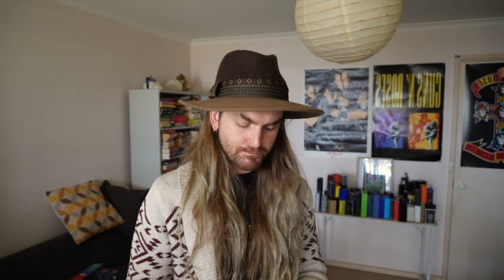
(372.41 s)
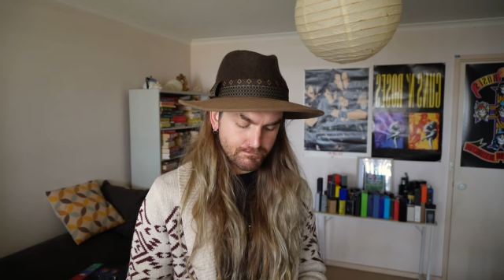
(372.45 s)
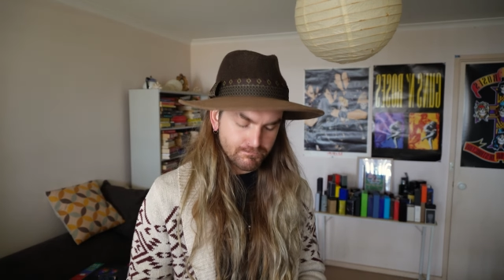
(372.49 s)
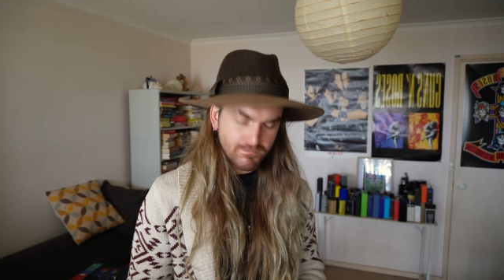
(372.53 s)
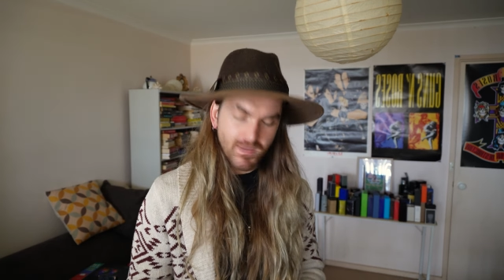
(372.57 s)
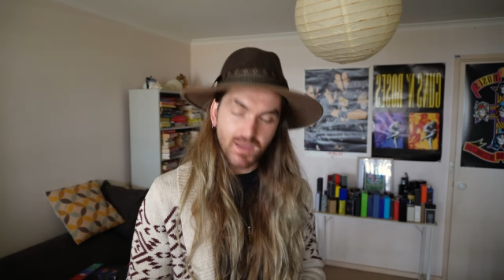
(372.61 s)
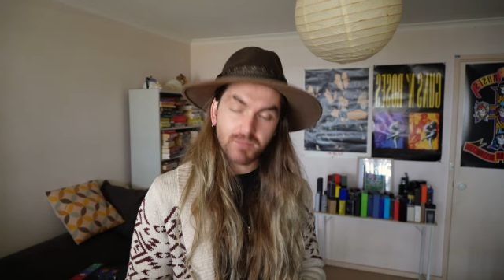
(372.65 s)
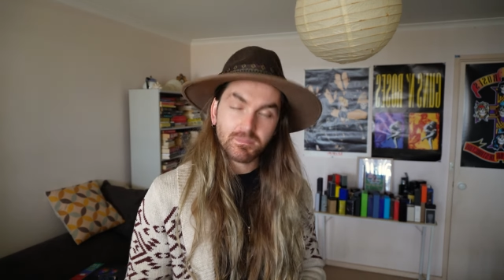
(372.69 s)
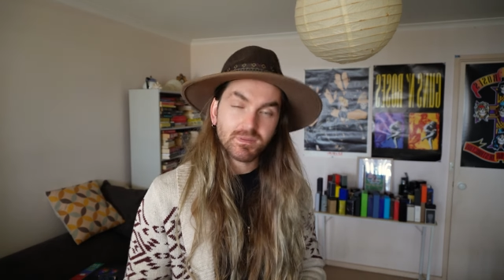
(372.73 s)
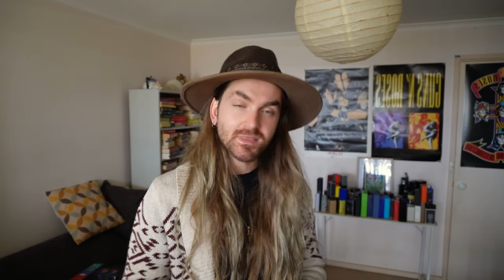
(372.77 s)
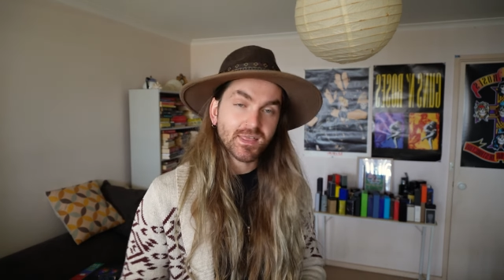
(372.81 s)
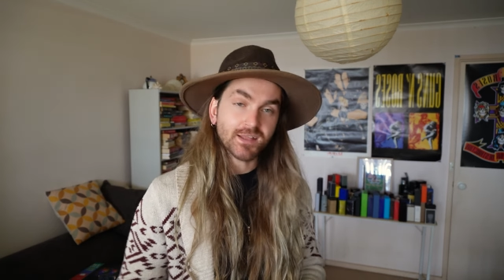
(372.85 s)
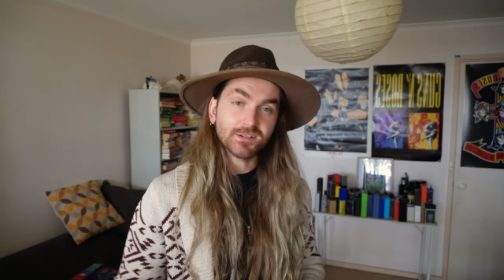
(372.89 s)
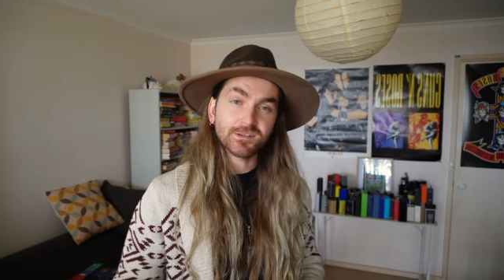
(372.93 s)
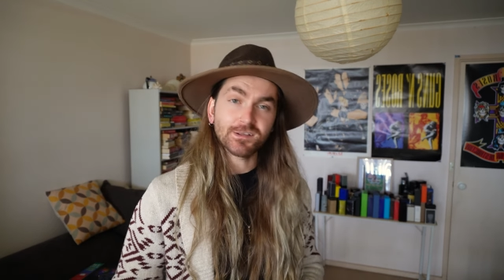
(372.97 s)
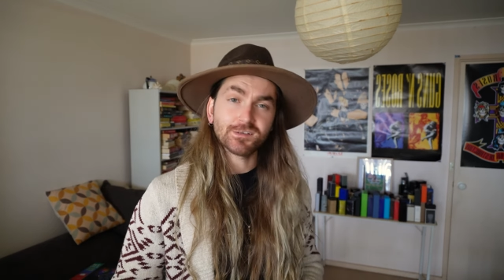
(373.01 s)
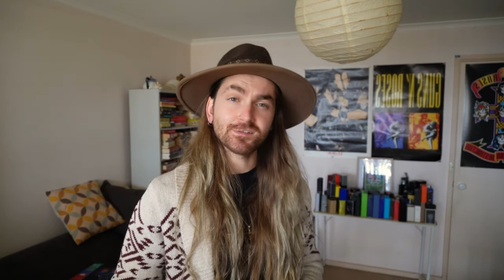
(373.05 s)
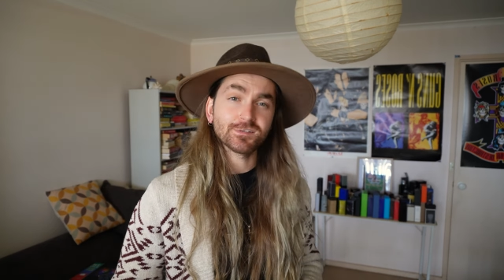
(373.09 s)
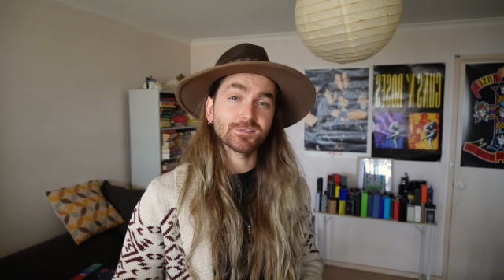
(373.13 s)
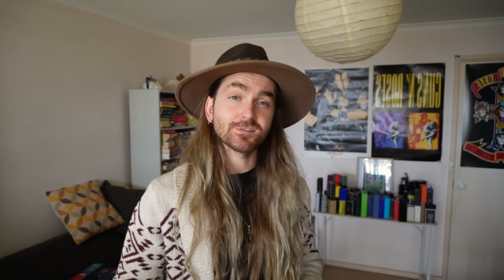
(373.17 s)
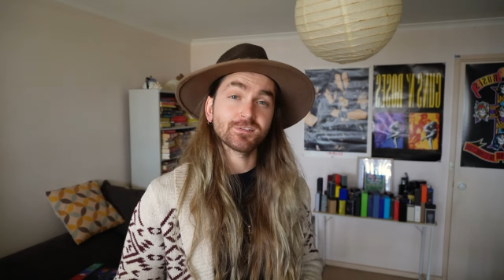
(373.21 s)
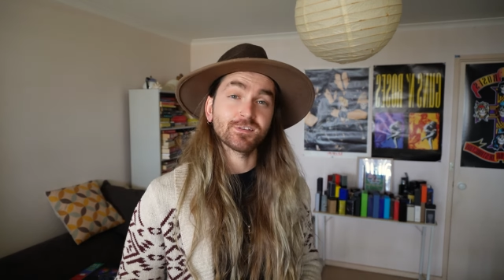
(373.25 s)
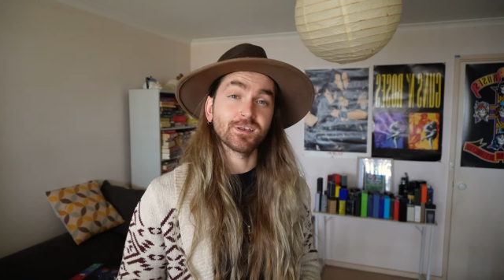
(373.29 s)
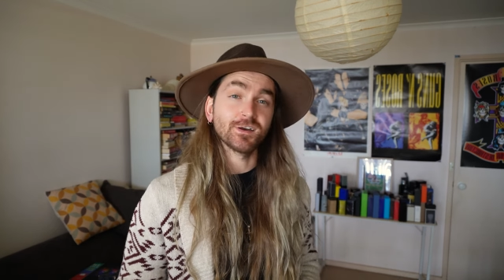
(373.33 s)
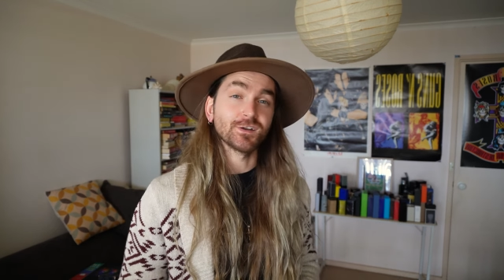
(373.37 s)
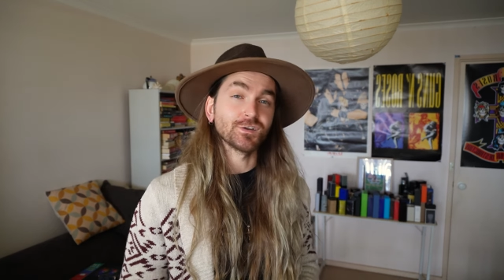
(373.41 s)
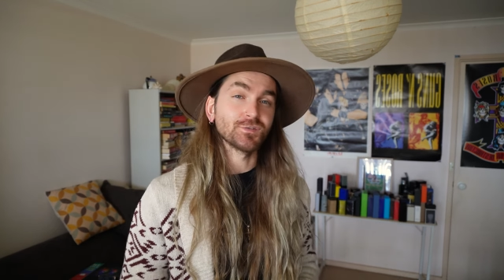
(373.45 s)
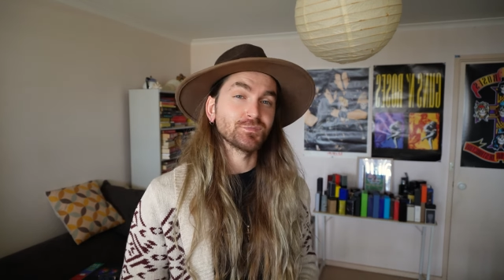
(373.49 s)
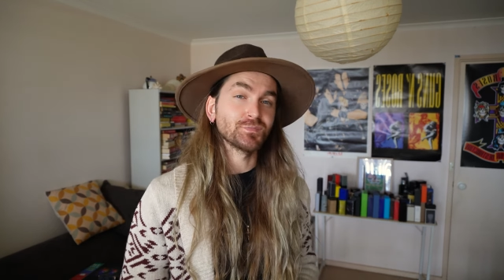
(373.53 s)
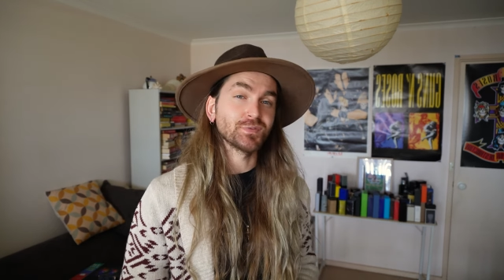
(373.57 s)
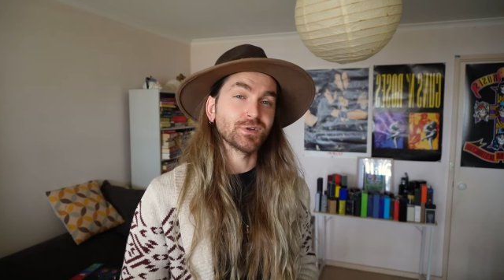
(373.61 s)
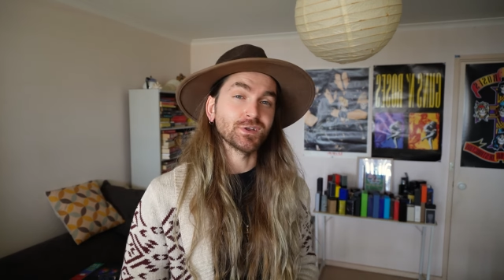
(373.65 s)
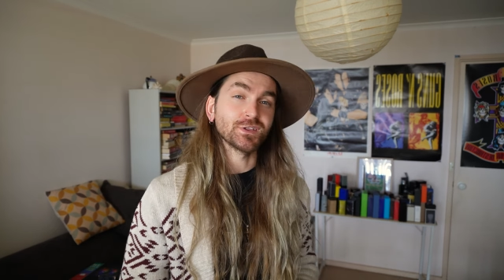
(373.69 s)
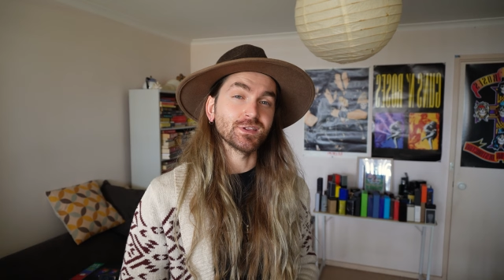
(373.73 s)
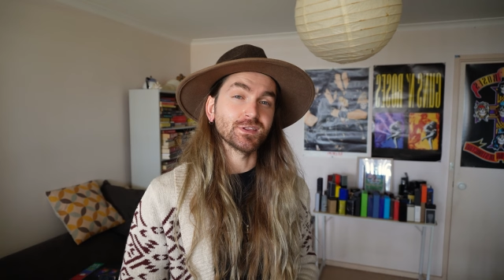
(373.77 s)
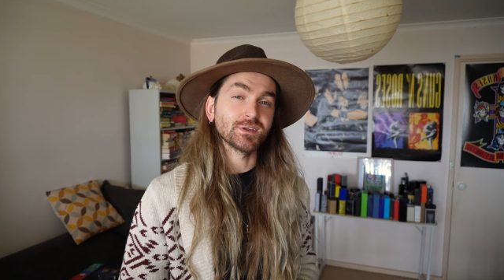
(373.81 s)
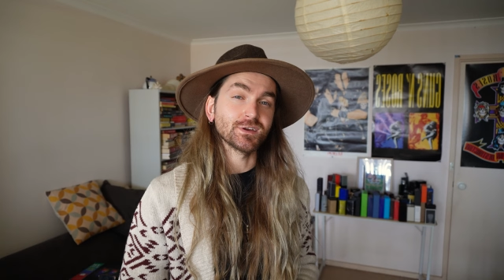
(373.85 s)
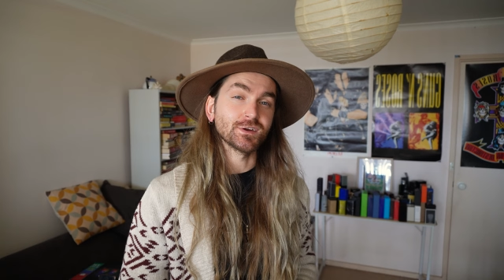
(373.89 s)
Maybe that doesn't sound
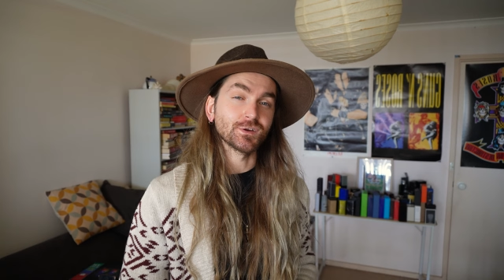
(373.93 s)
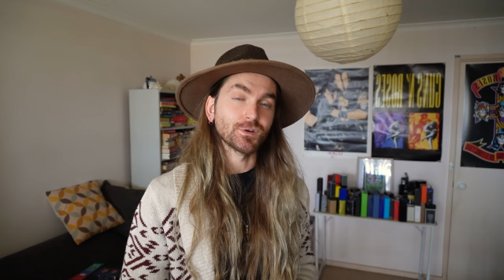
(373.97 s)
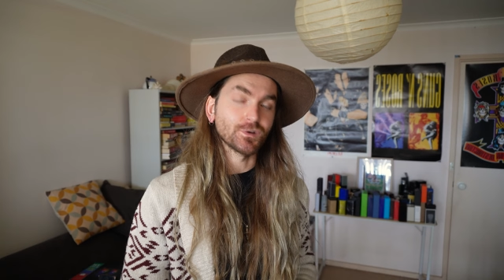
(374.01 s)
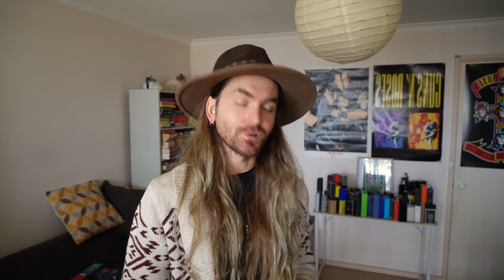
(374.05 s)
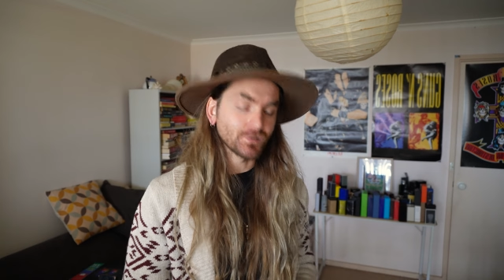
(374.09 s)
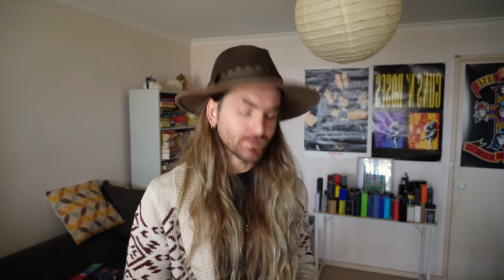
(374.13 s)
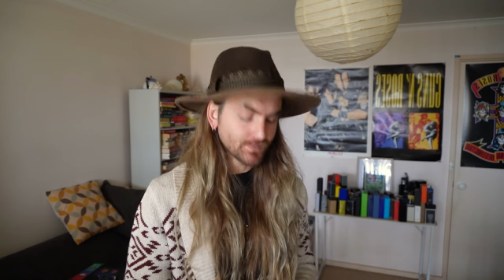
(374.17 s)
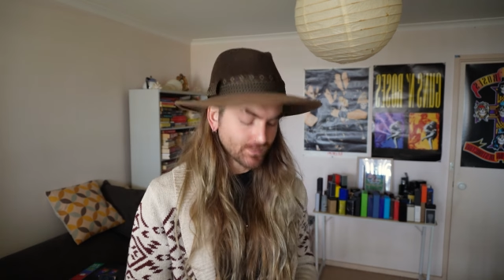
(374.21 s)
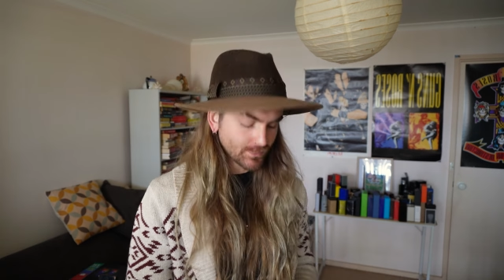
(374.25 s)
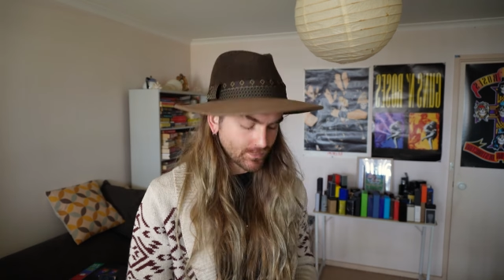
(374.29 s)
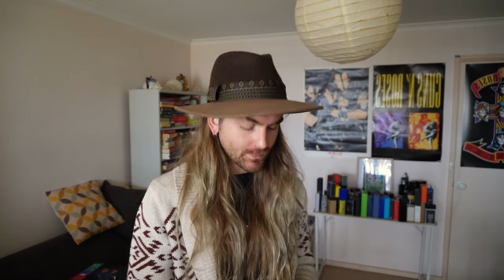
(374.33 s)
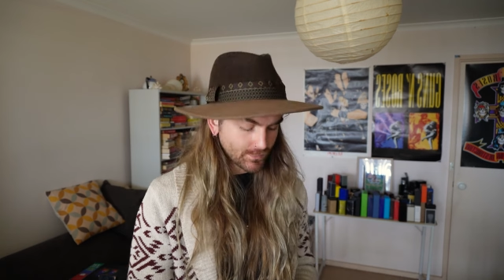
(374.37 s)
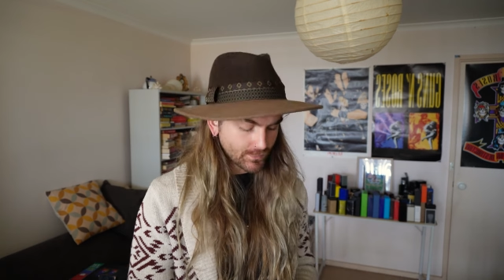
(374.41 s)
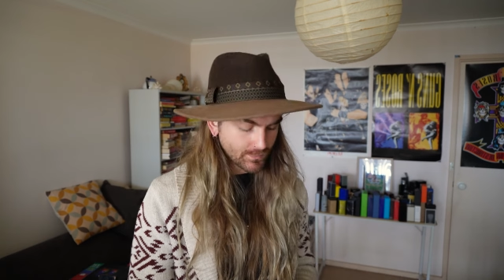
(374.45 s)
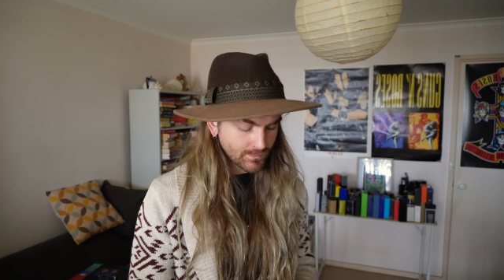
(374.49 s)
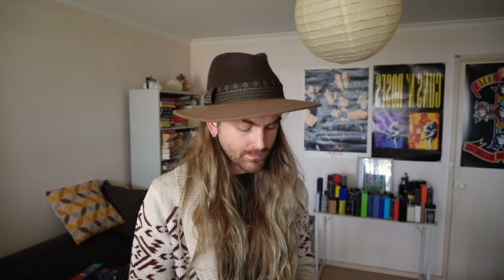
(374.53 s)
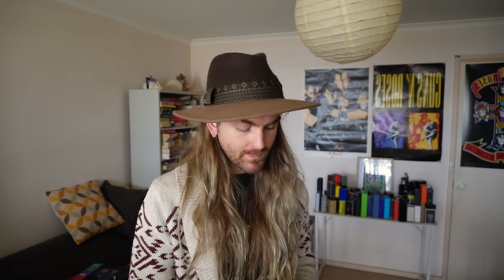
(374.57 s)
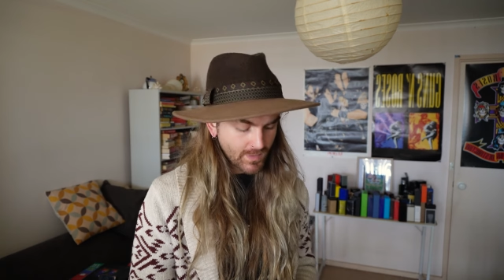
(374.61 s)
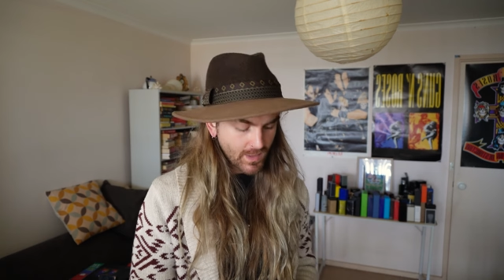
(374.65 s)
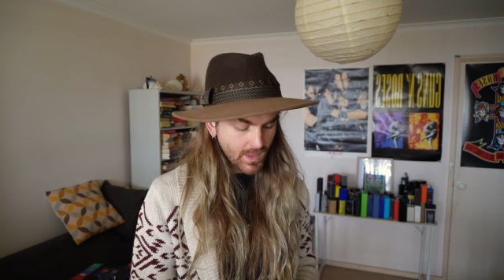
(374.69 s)
appealing at all to you,